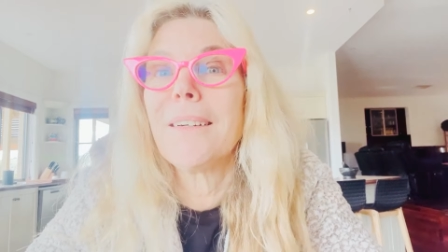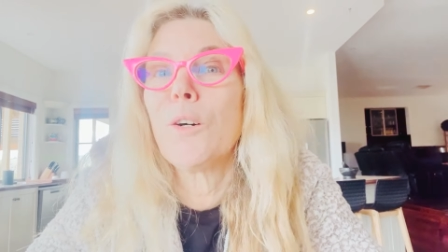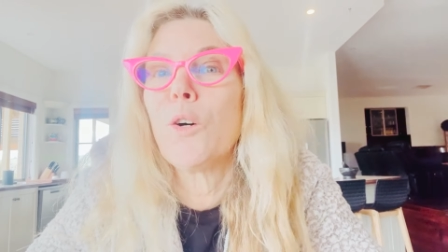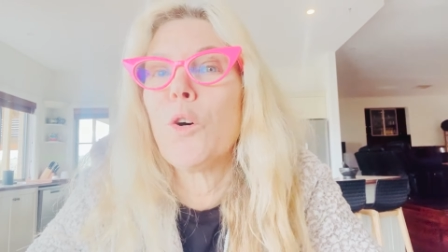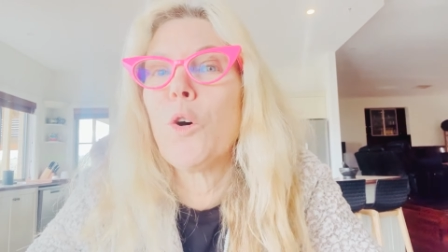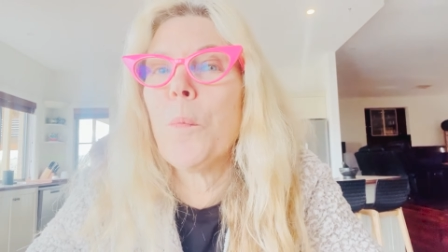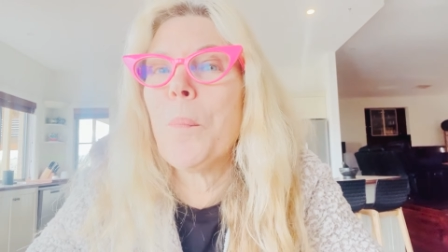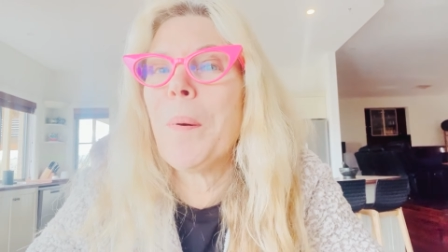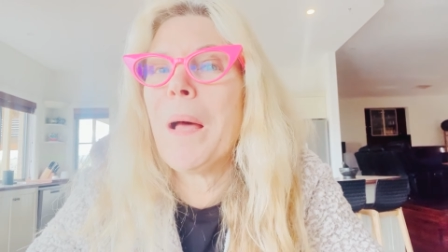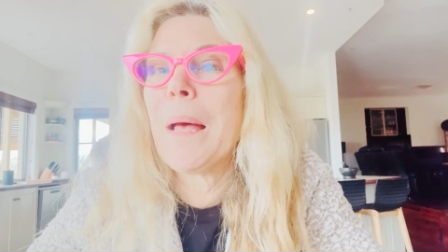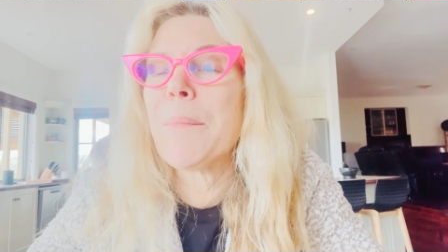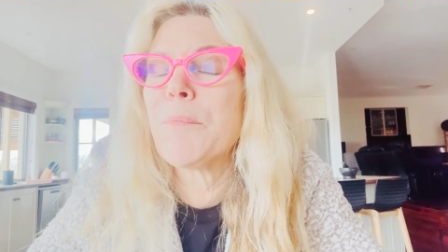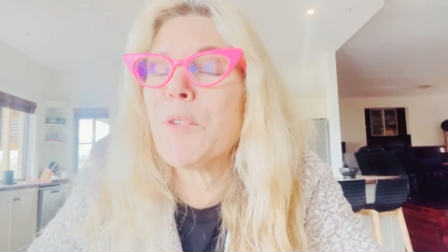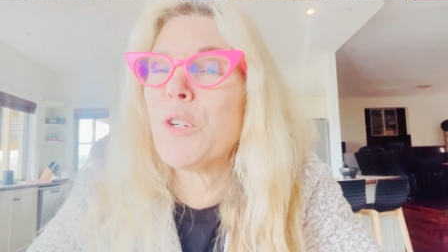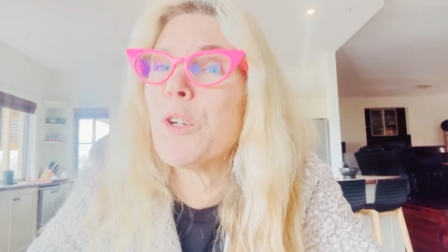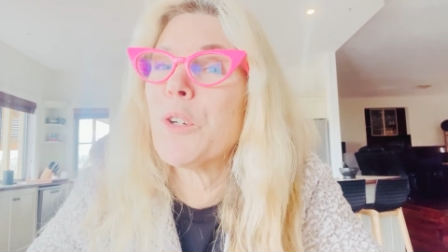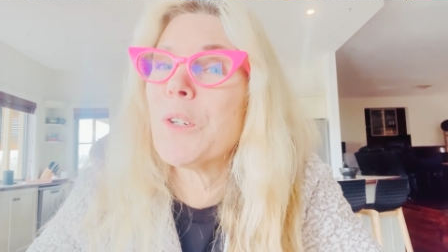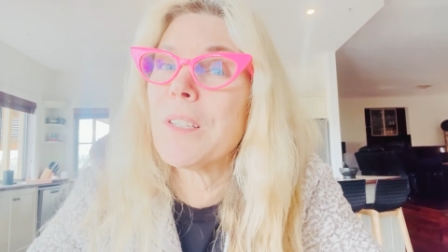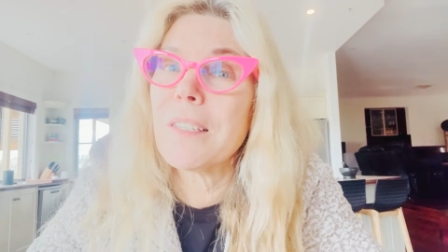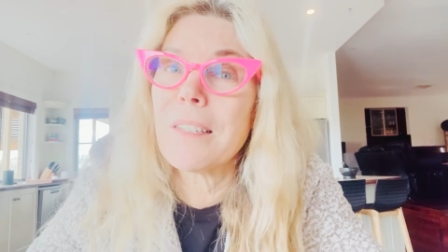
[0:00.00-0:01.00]
or perhaps
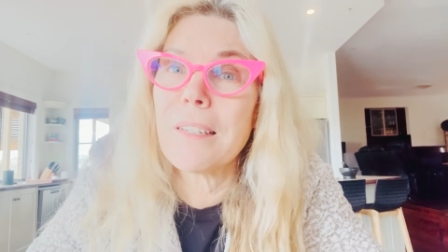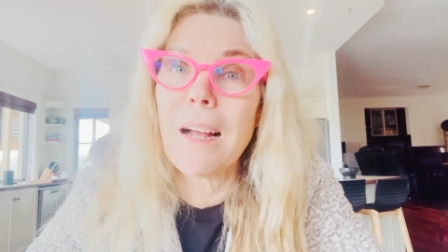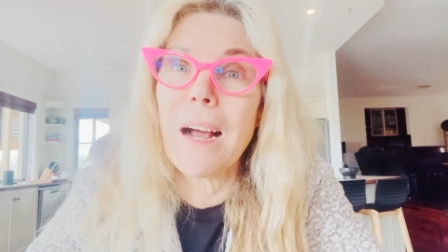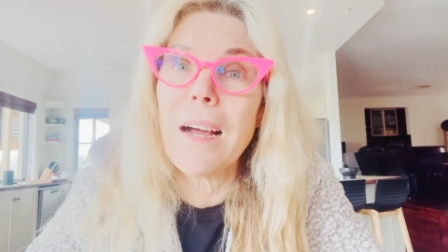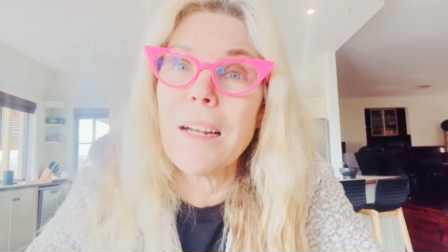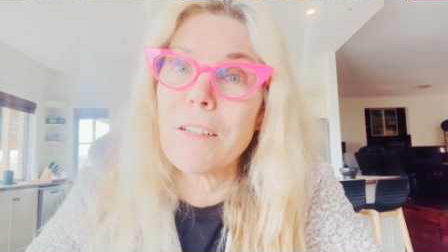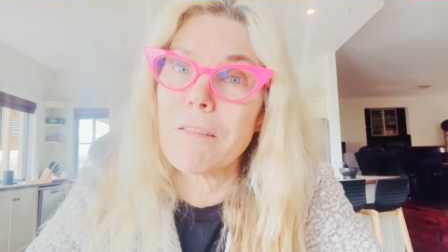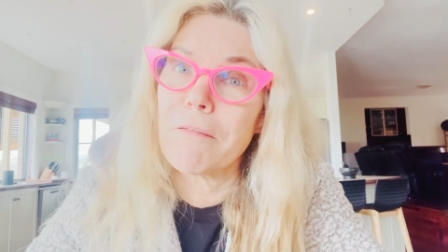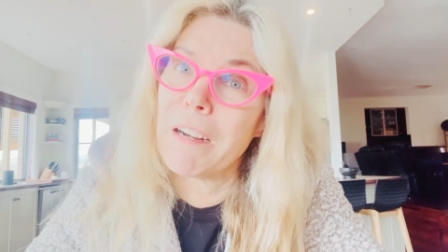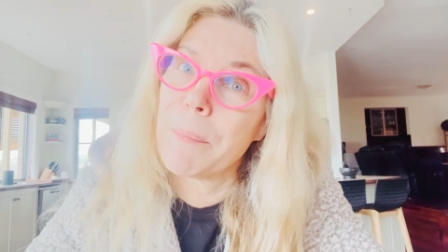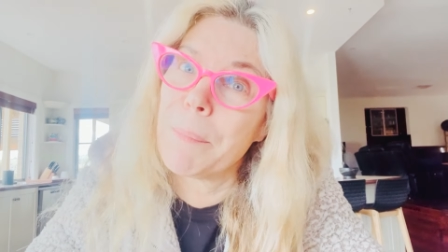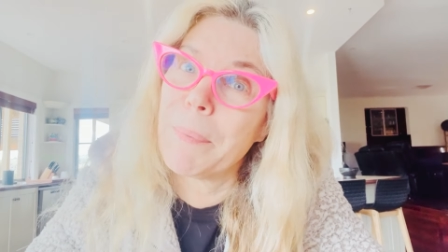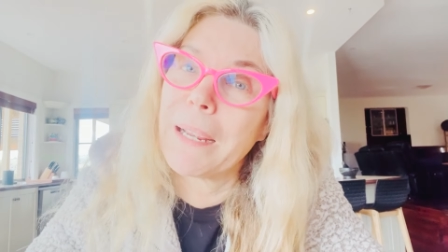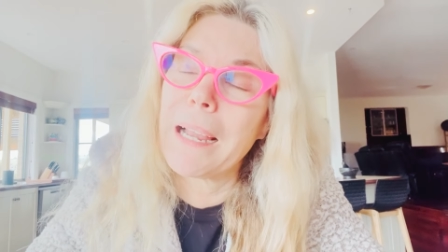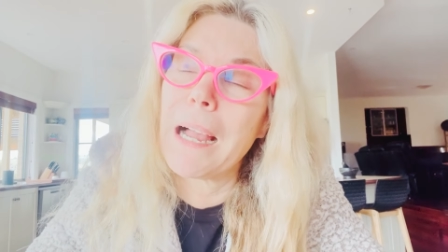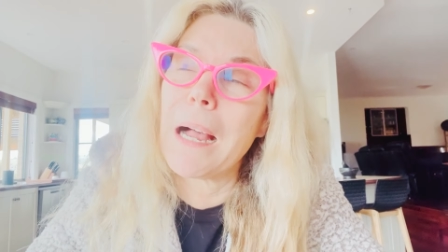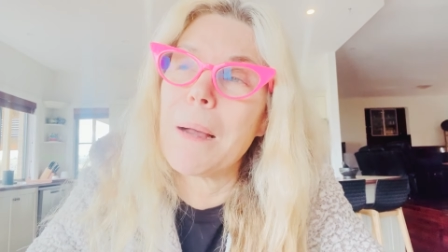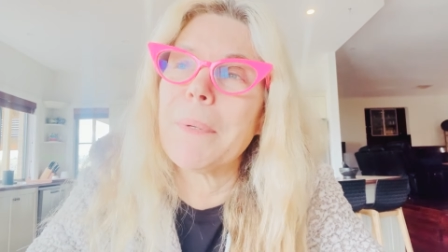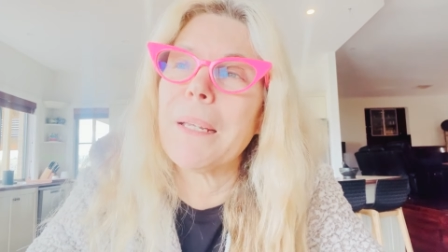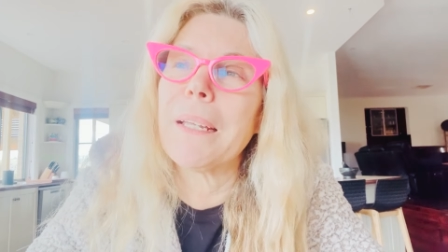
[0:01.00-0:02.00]
you could start a
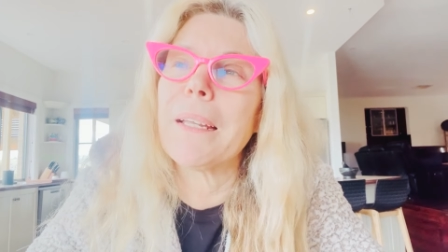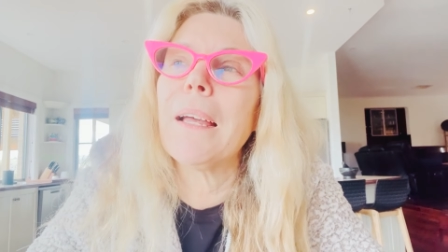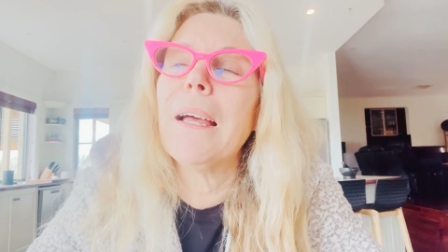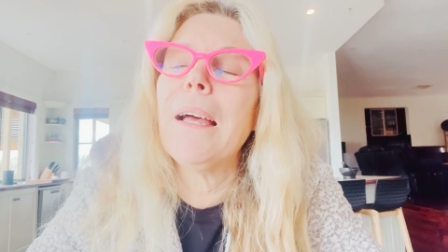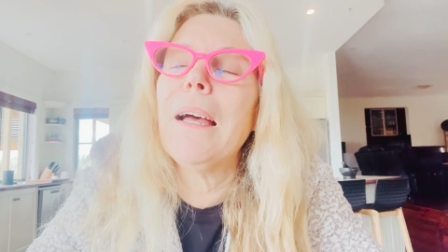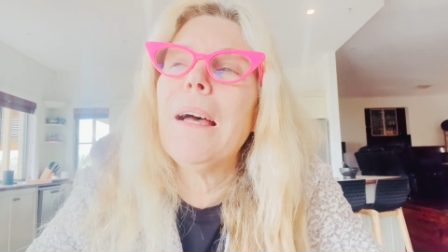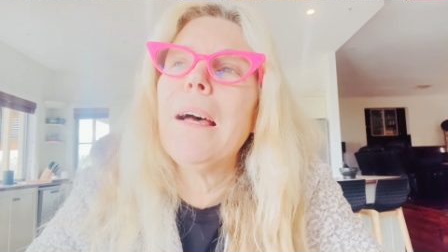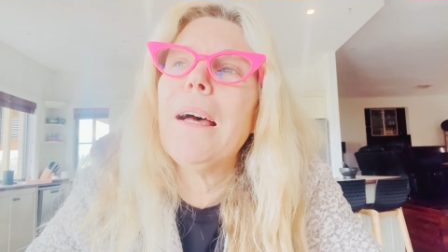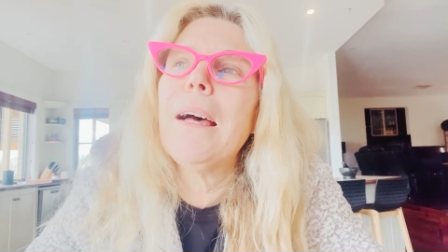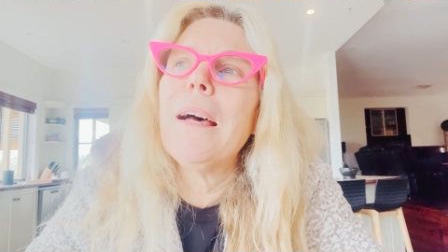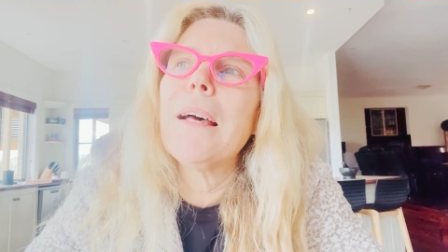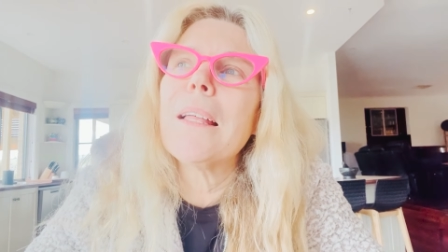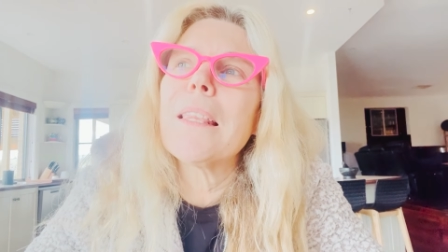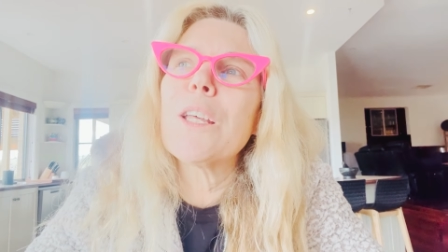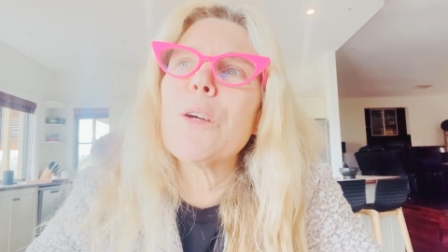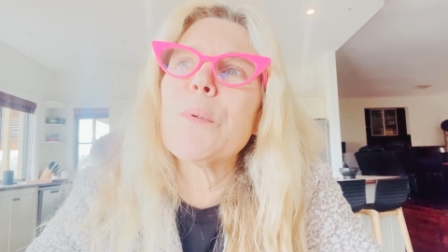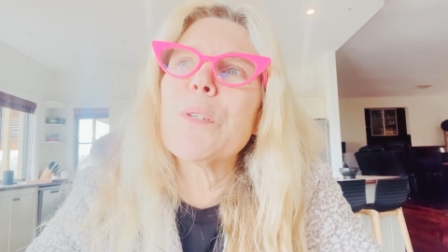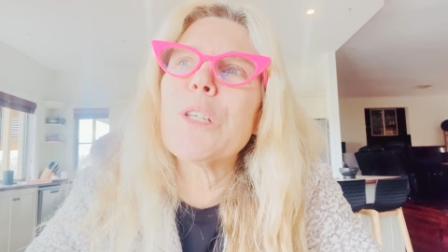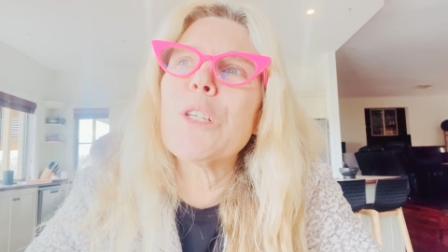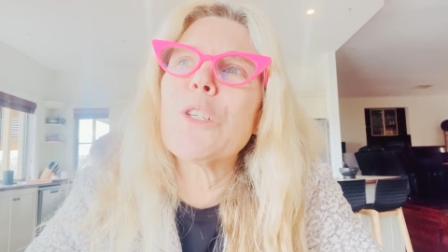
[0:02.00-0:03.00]
rebecoming.
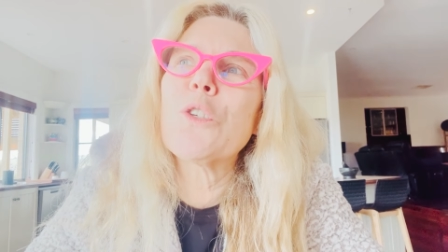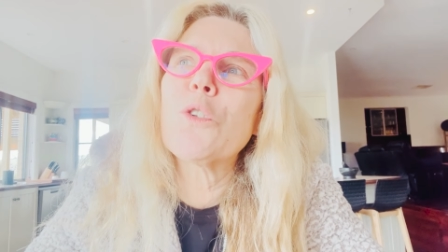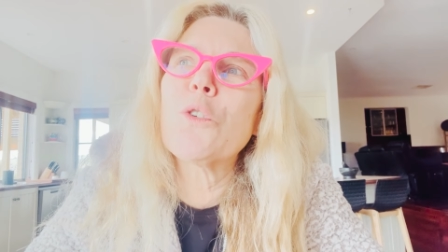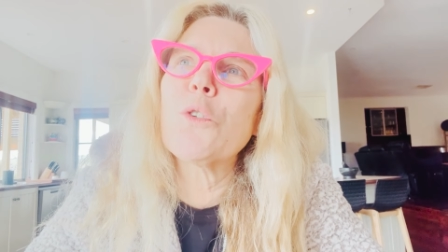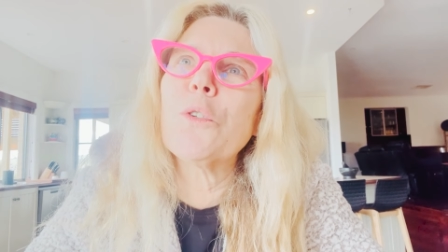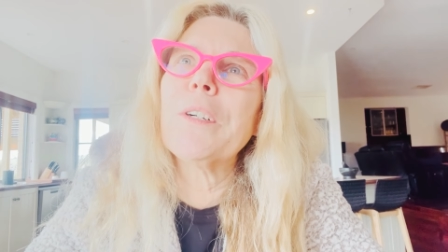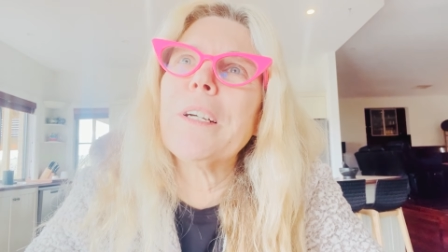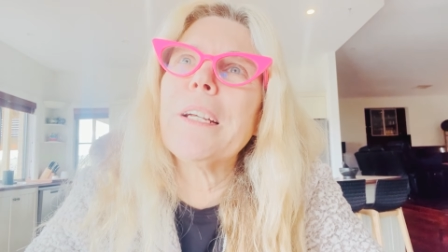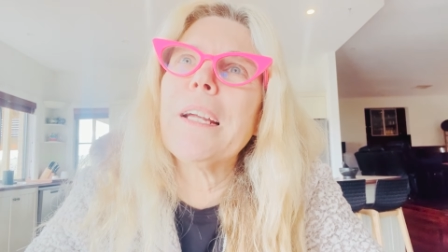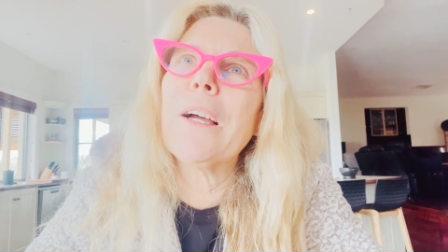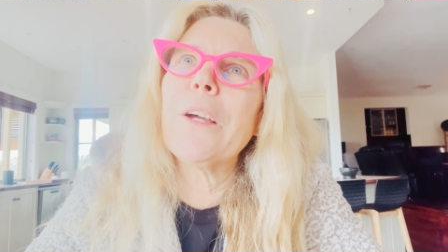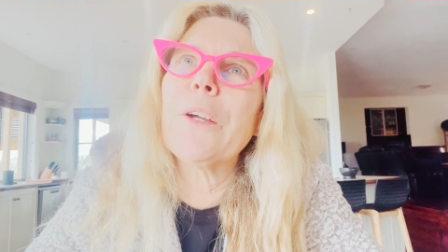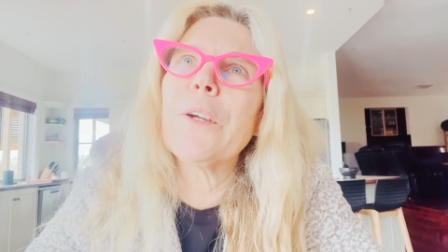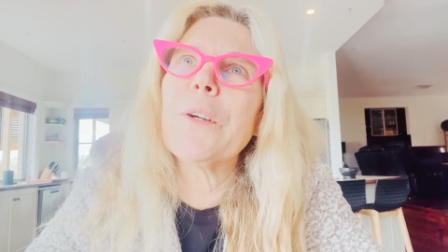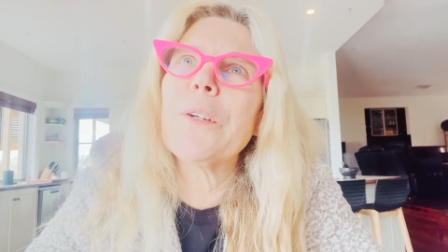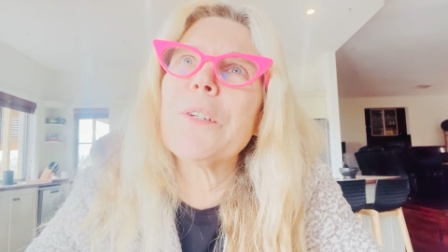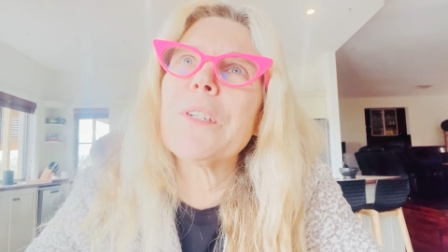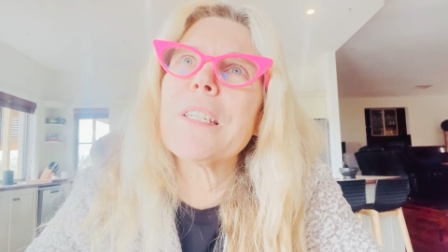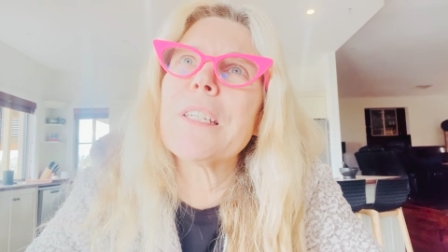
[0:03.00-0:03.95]
There was a story I heard